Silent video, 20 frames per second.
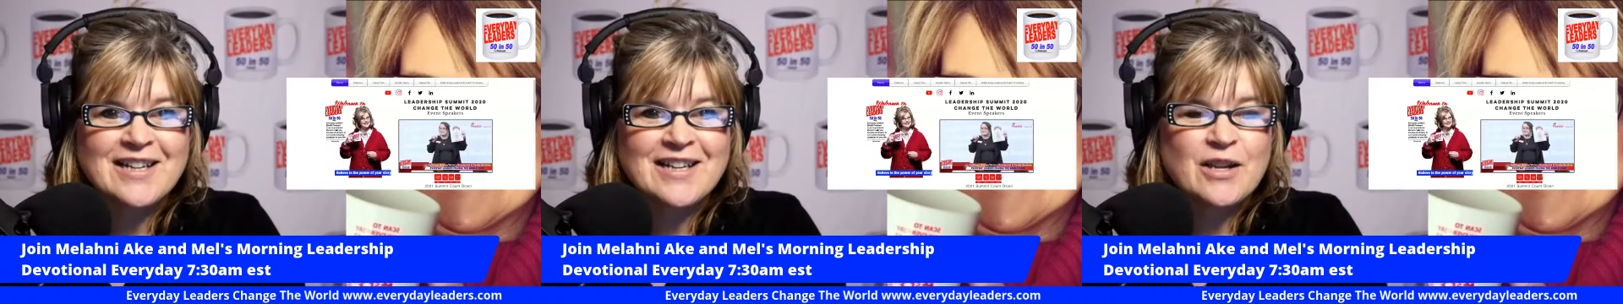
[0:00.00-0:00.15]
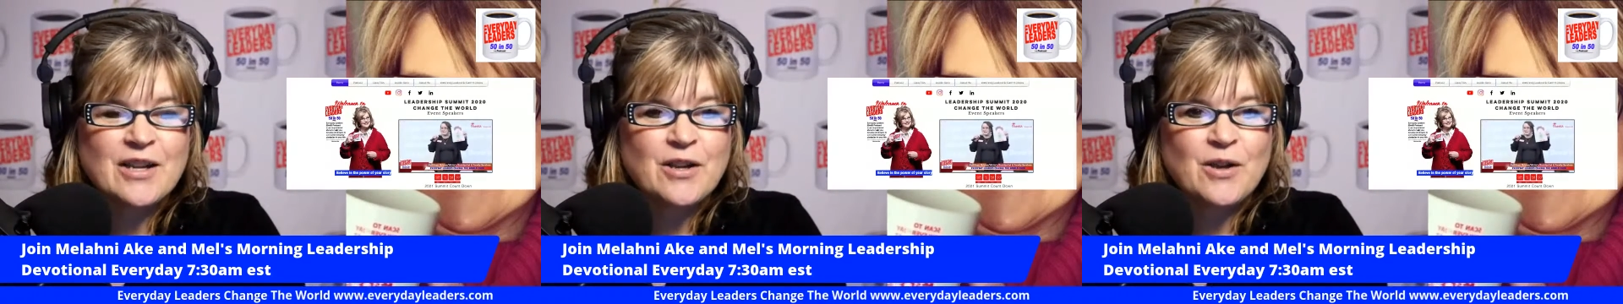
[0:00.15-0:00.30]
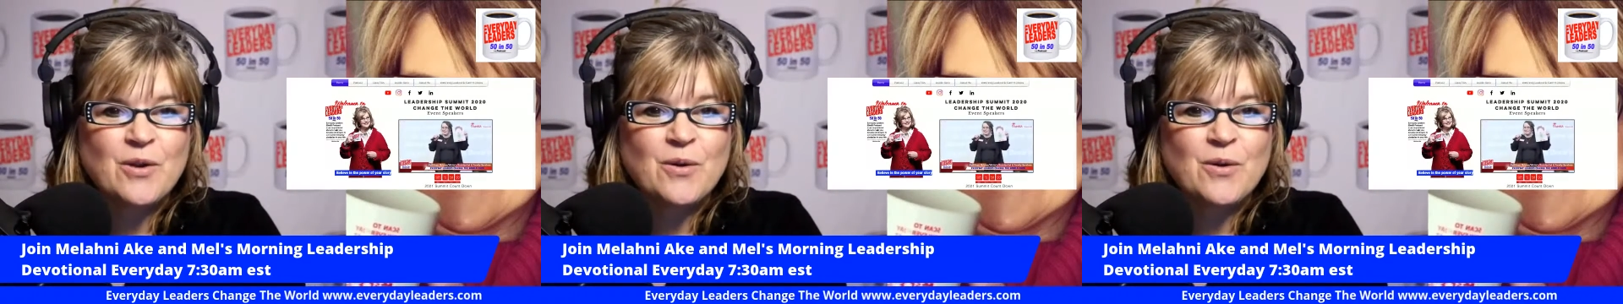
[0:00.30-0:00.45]

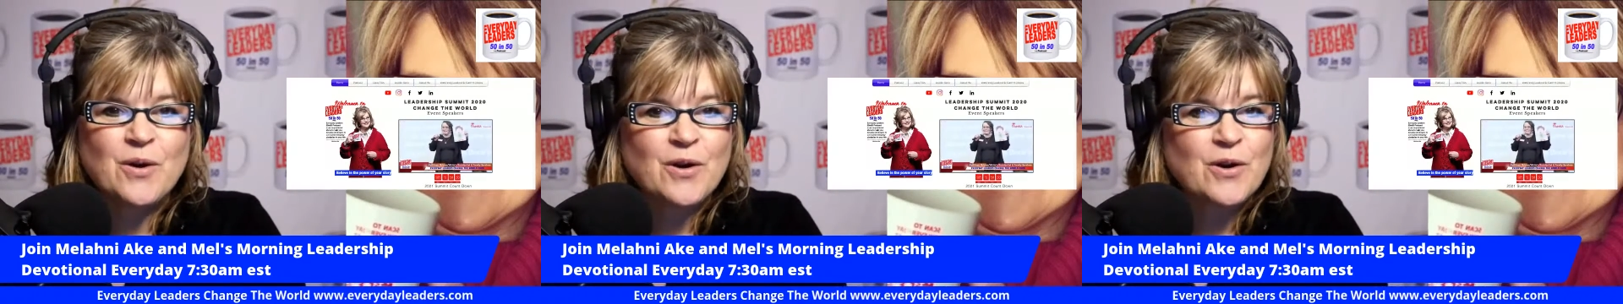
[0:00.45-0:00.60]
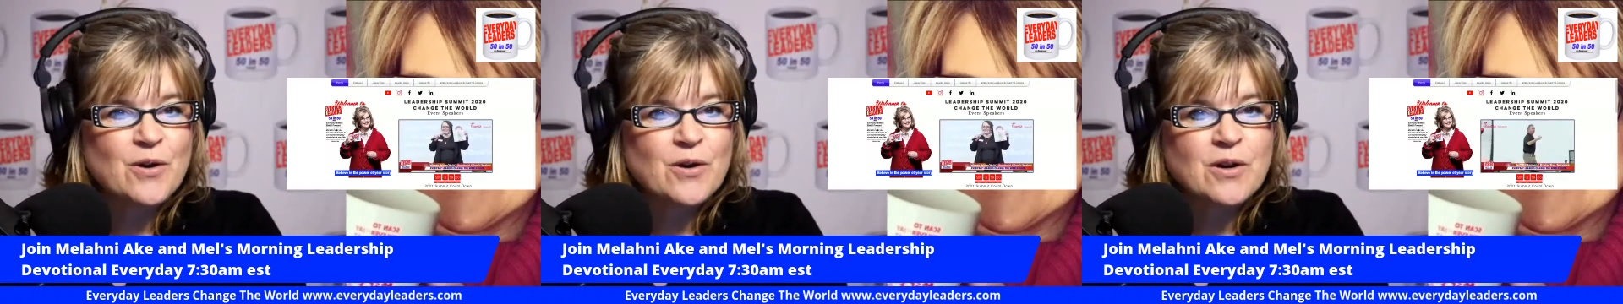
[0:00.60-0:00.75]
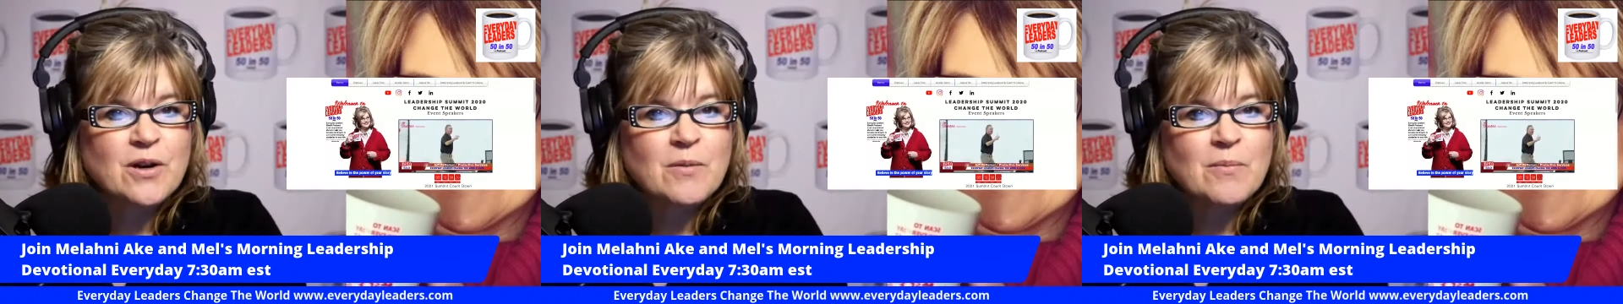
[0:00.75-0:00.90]
you
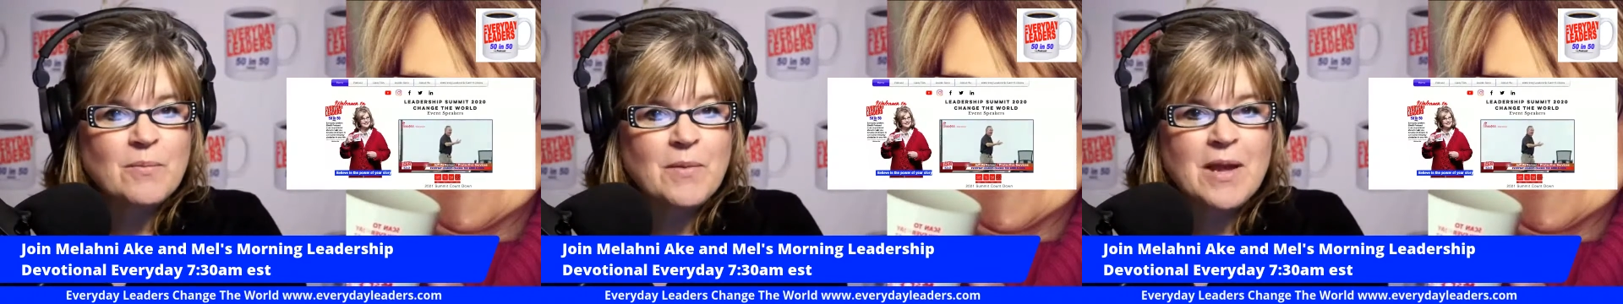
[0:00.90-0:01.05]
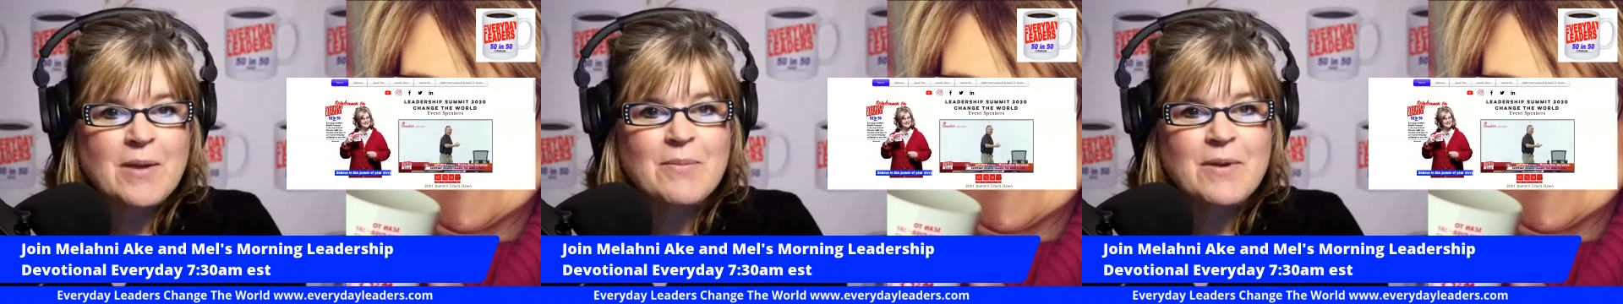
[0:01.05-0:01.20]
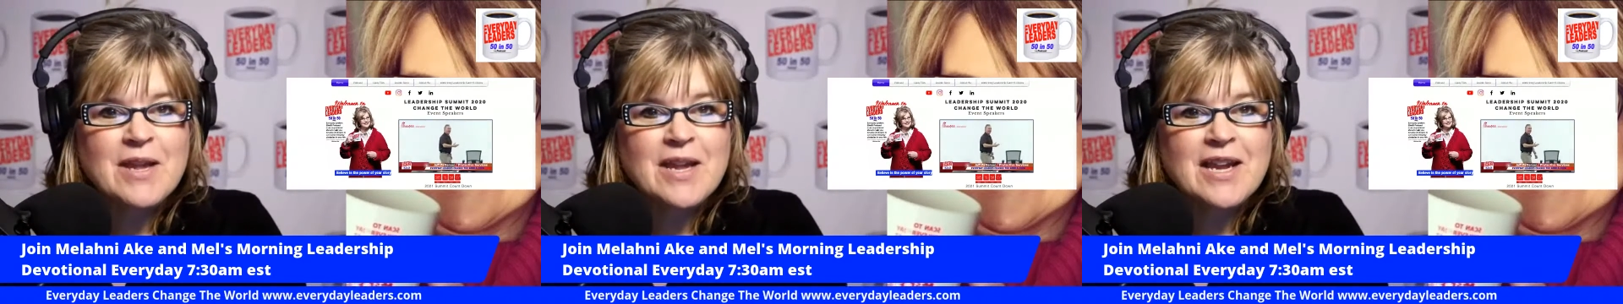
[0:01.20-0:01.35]
heard
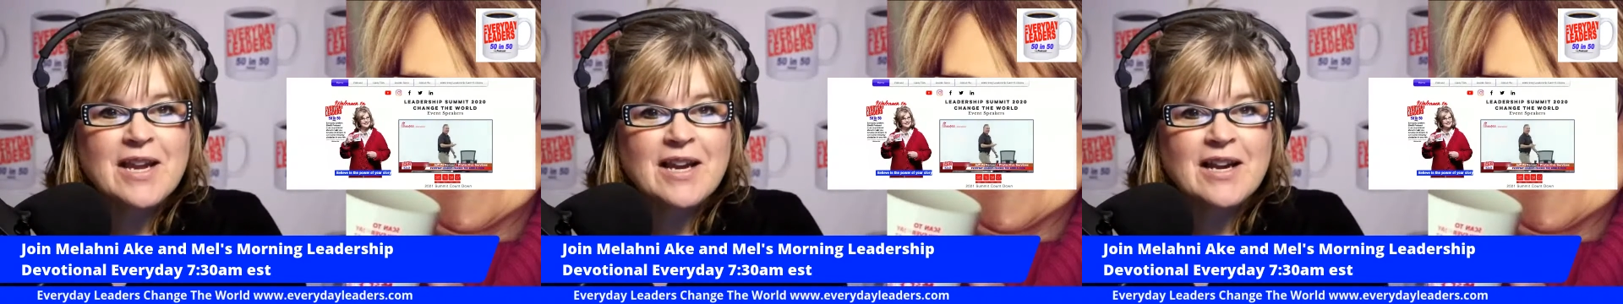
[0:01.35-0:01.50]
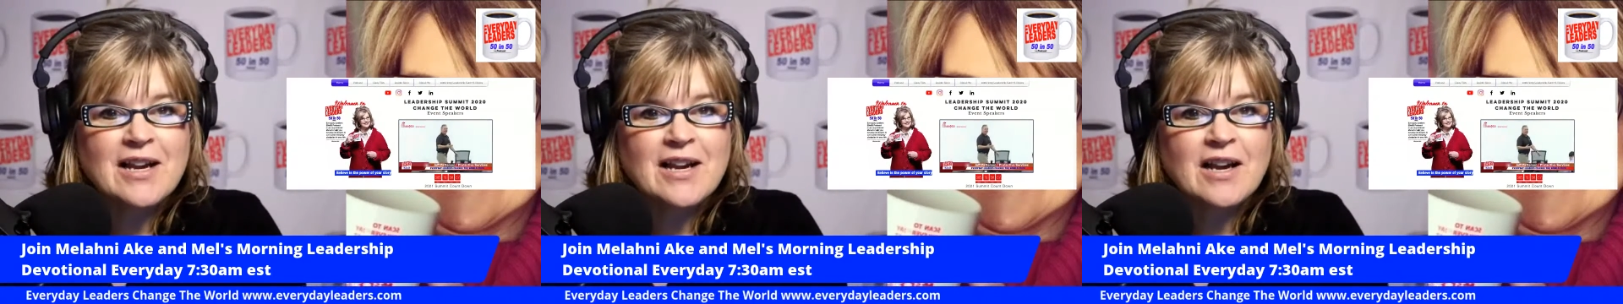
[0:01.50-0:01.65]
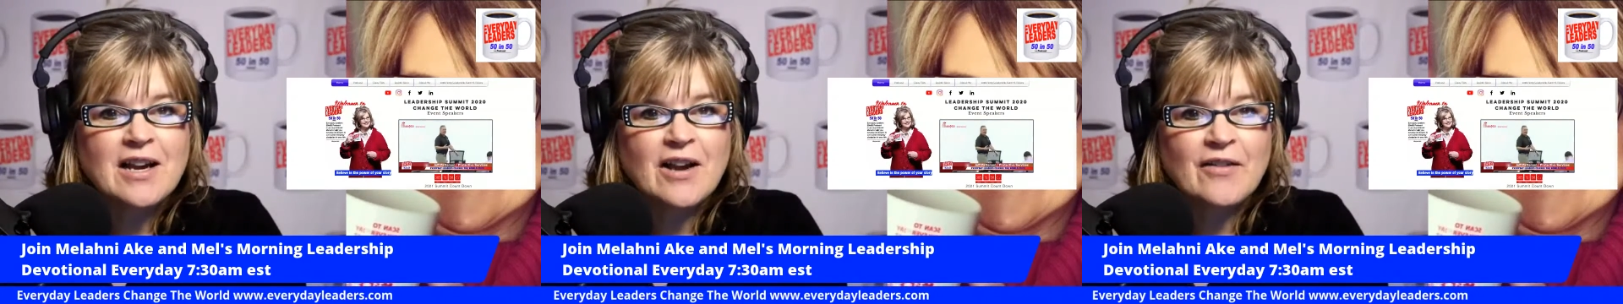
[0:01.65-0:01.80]
maybe
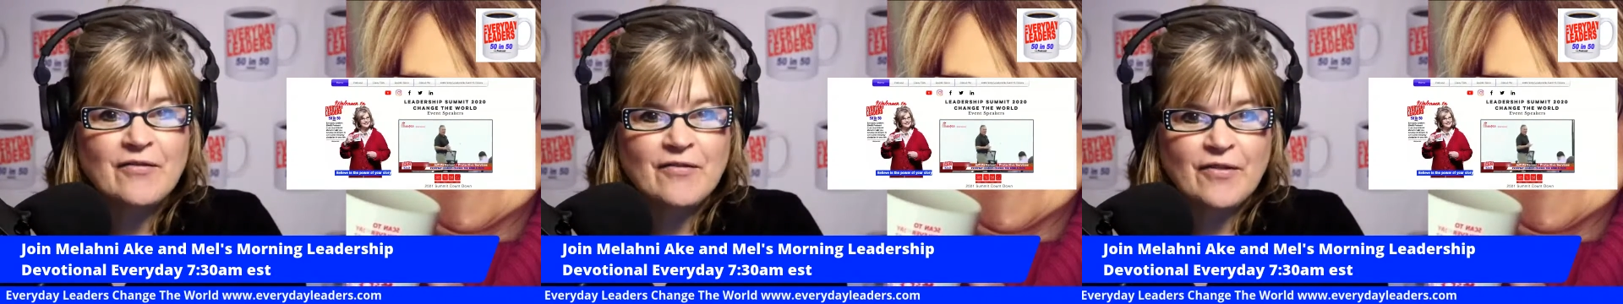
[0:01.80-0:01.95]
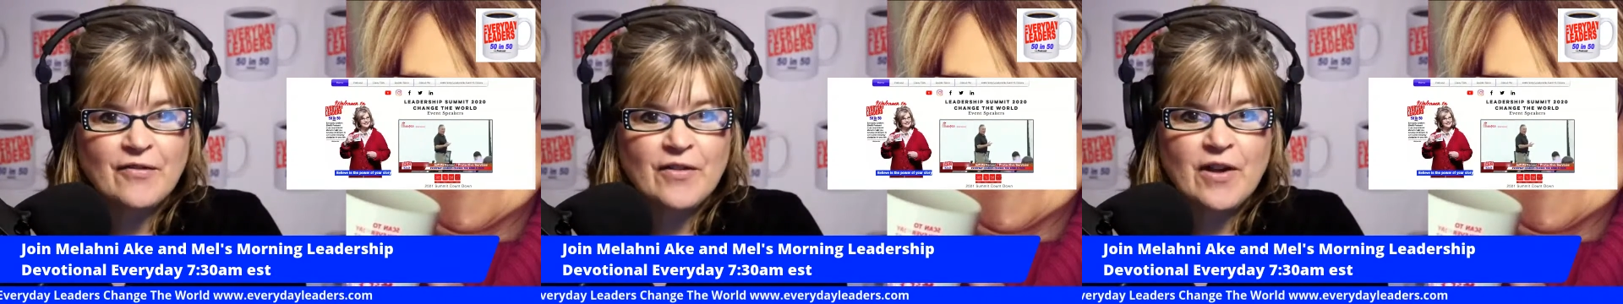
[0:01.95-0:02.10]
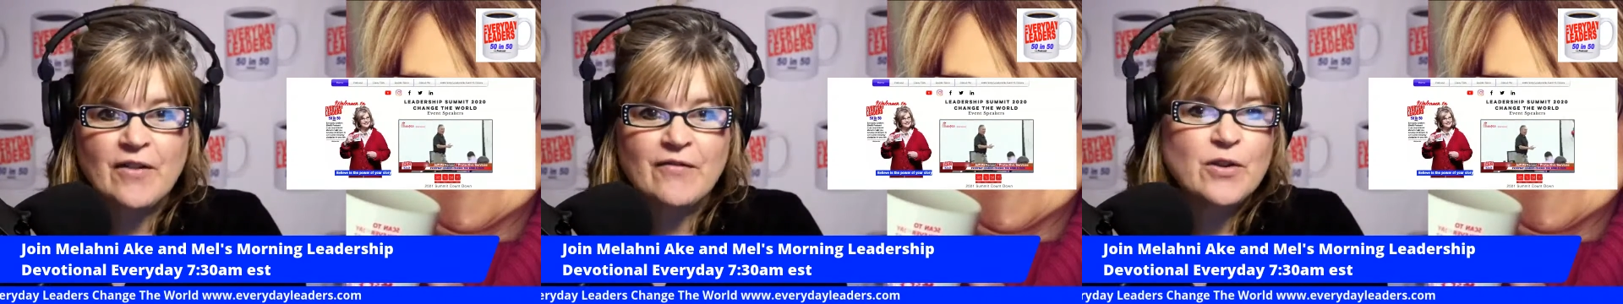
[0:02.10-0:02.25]

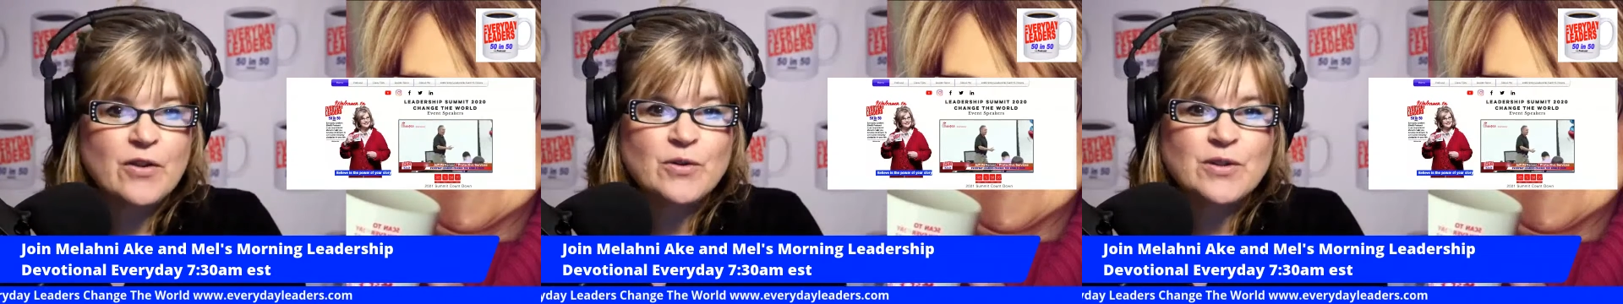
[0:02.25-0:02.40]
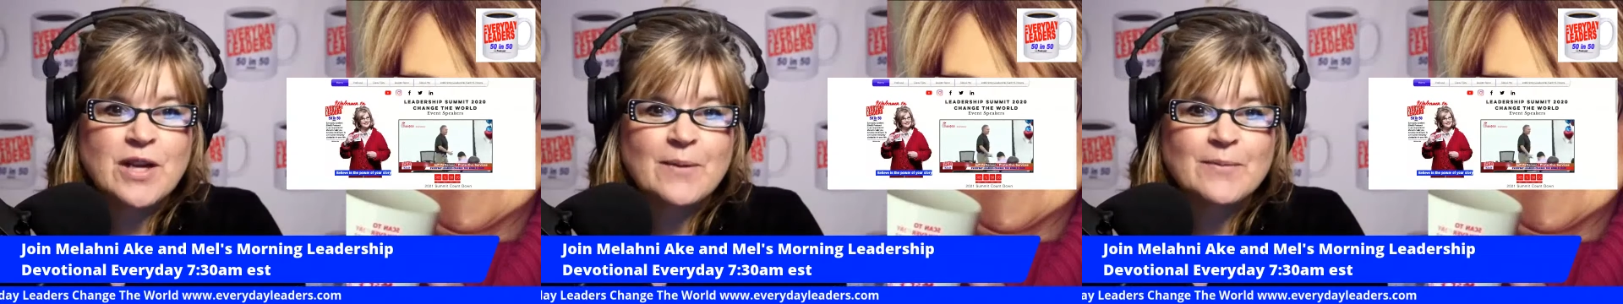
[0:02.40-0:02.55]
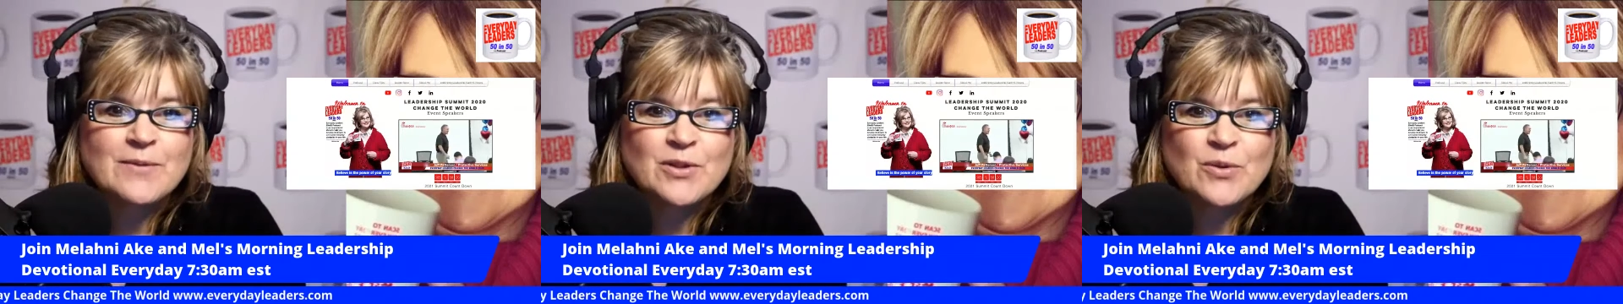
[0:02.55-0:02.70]
a few
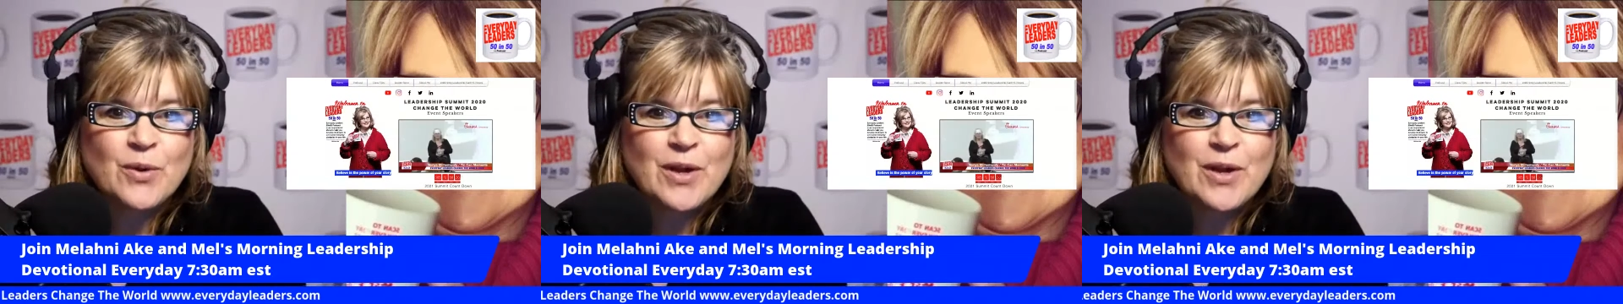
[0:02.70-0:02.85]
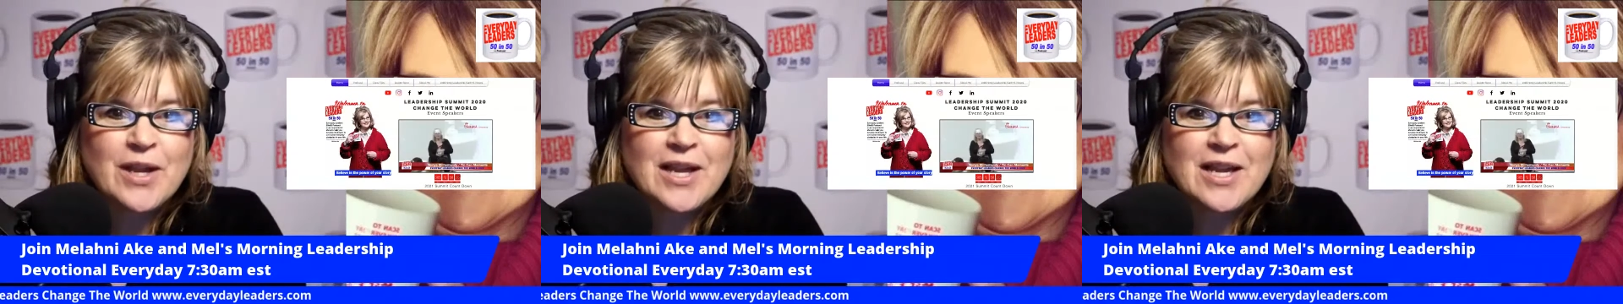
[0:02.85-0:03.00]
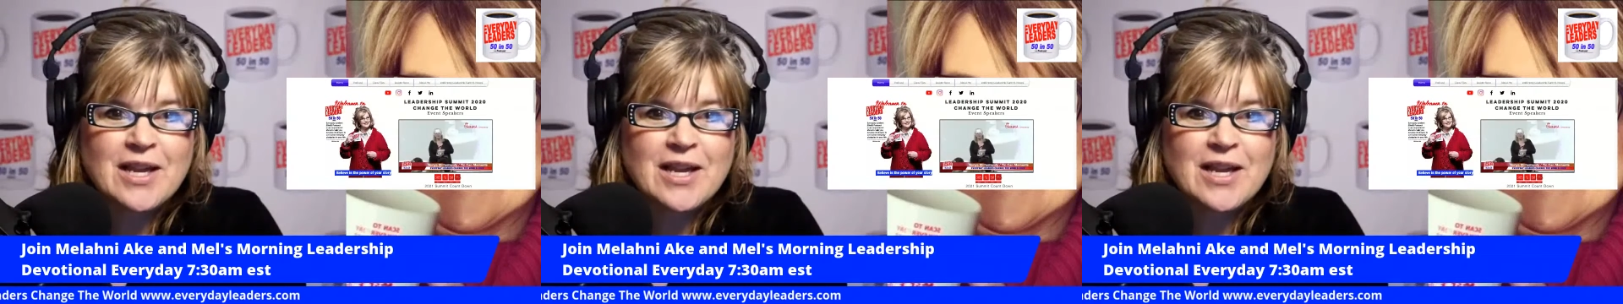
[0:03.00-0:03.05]
times a week,